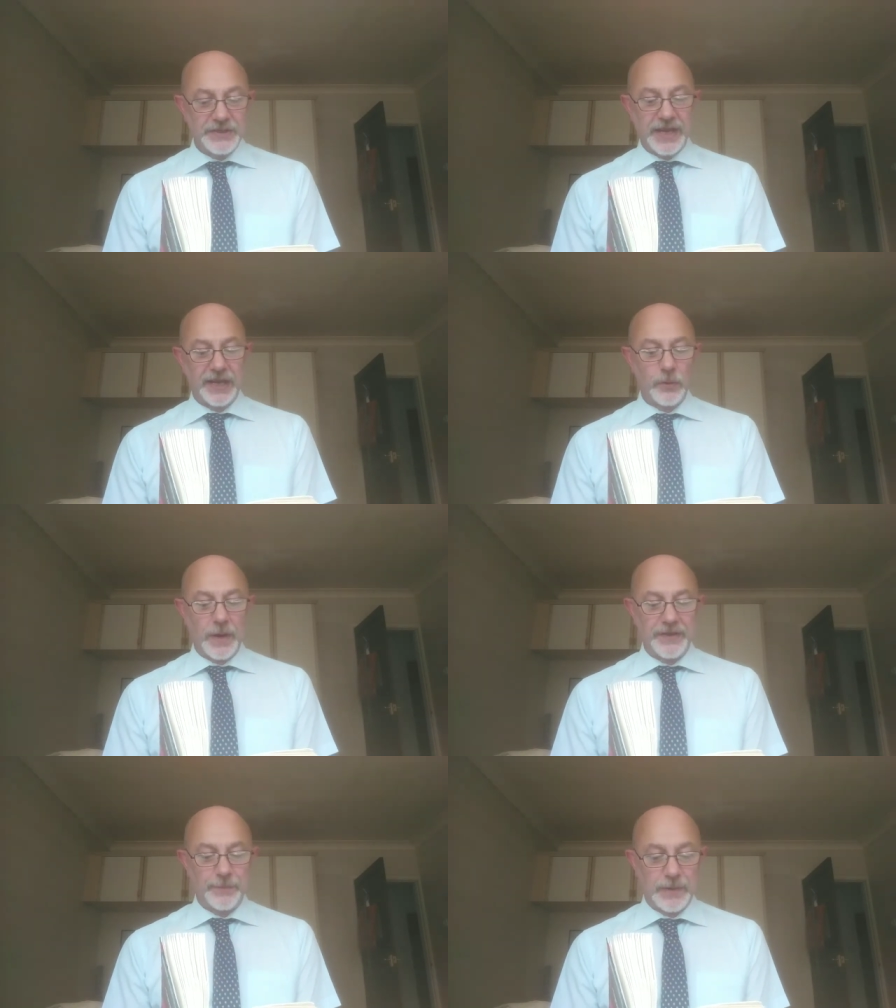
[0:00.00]
taking
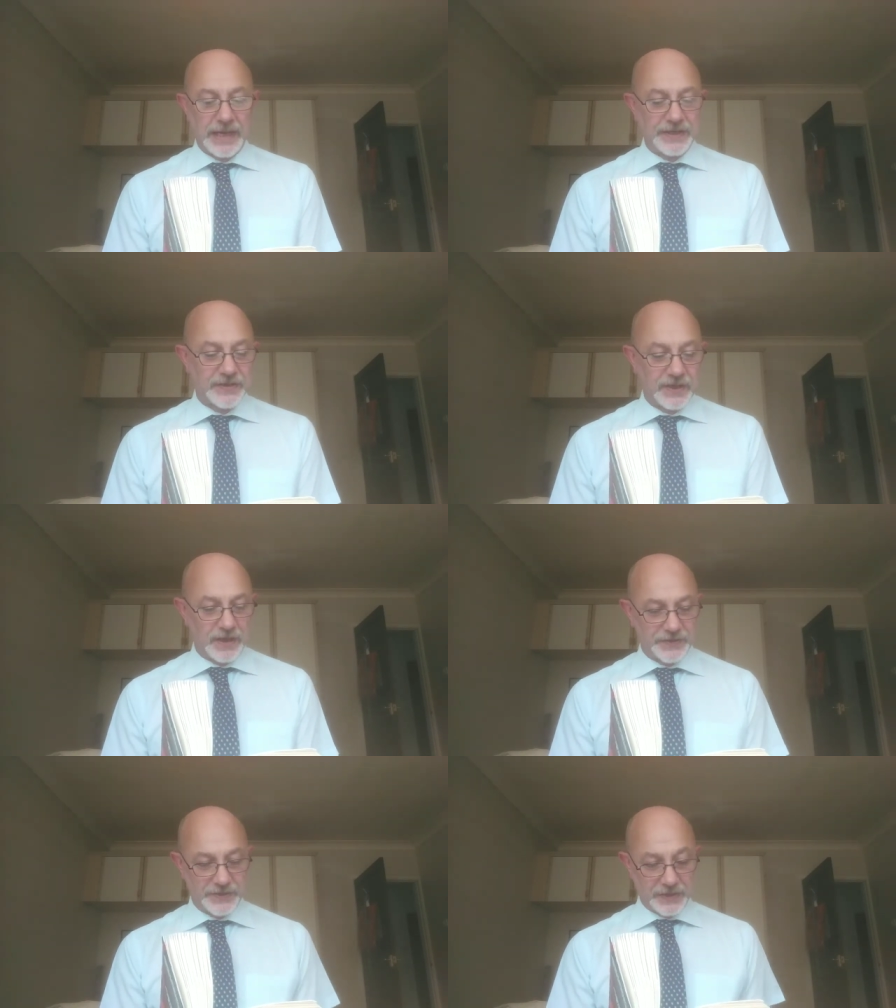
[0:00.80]
away the plates,
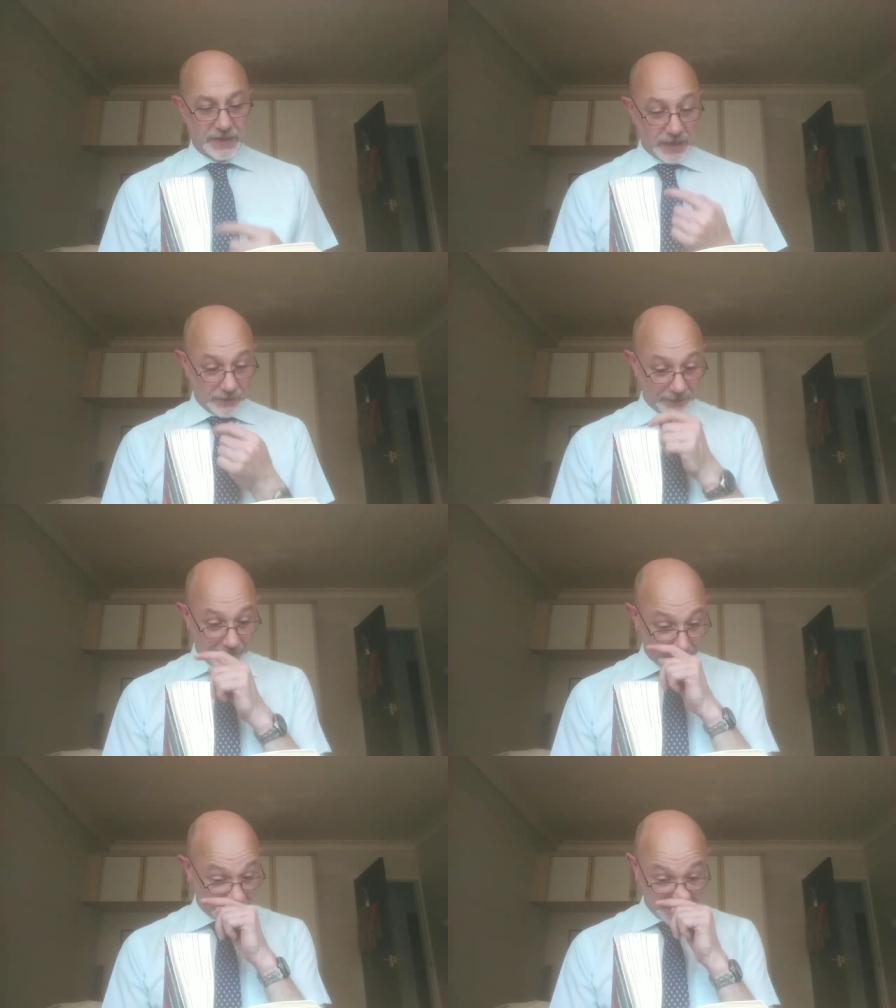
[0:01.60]
glasses, and cutlery.